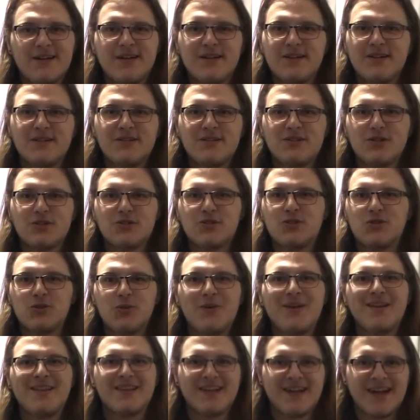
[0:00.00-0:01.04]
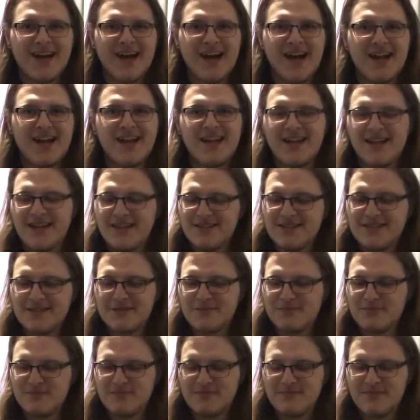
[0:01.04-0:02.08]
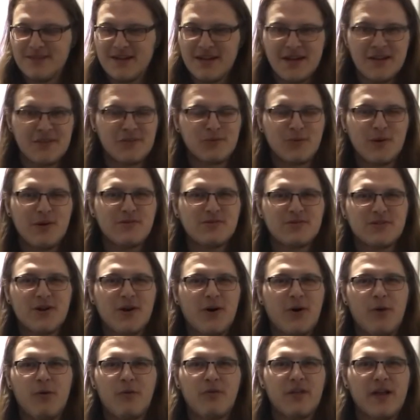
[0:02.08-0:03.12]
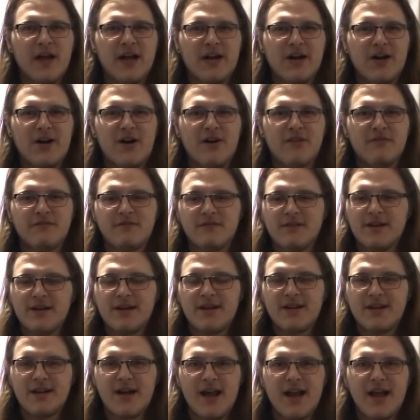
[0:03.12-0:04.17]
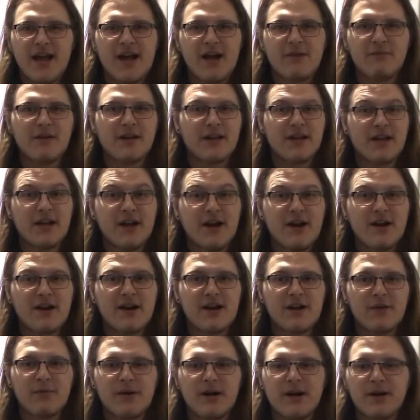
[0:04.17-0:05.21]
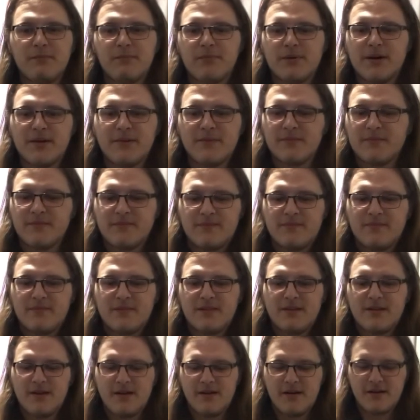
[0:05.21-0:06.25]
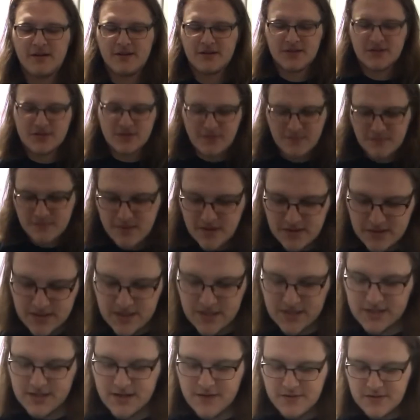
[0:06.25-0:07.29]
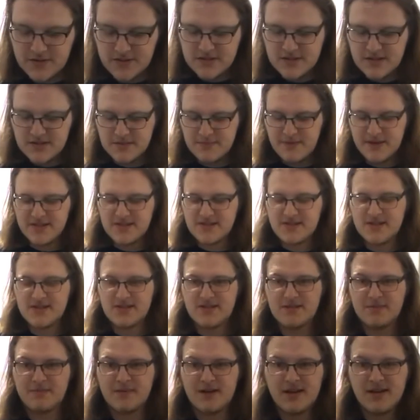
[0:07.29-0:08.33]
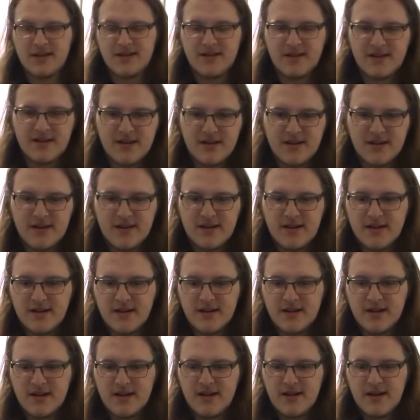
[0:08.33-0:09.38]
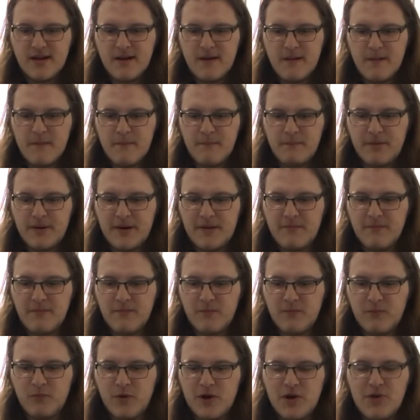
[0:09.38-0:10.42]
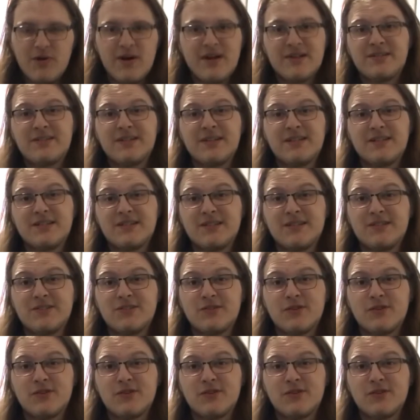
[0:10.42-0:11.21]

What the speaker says: Just doing that. And it throws the whole thing off. Not like I really cared anyway, but it's just a detail that just doesn't make sense to me. But what do you guys think of this season so